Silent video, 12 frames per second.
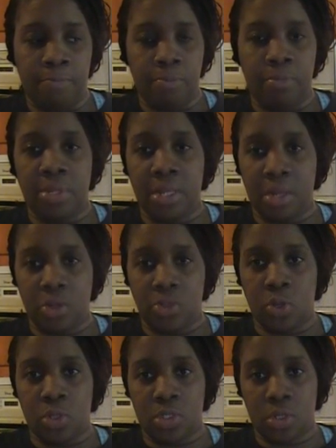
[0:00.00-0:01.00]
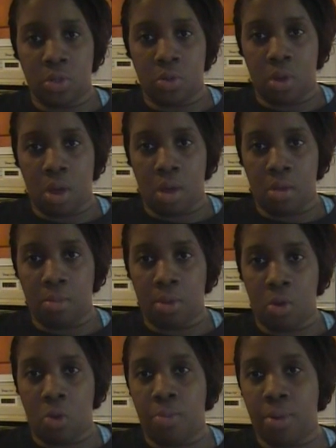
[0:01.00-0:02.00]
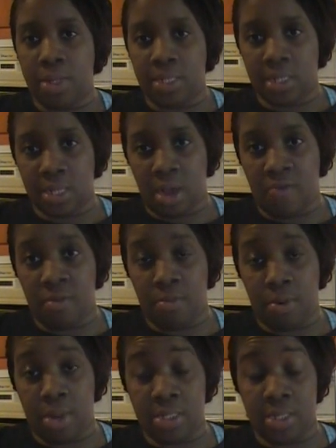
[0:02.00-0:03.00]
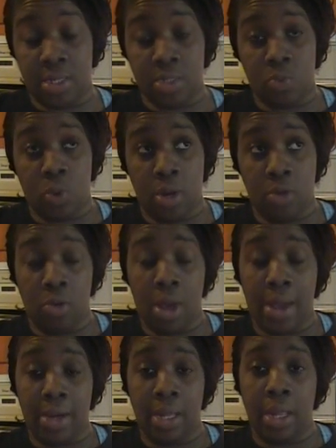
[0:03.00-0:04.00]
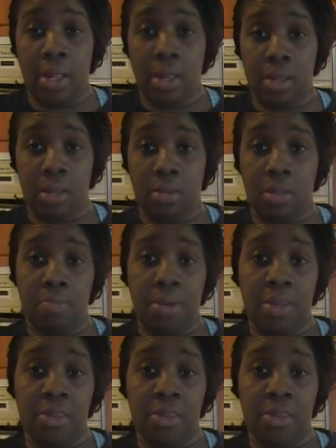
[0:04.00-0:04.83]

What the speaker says: but then there's also cold process, oven process, where you kind of get the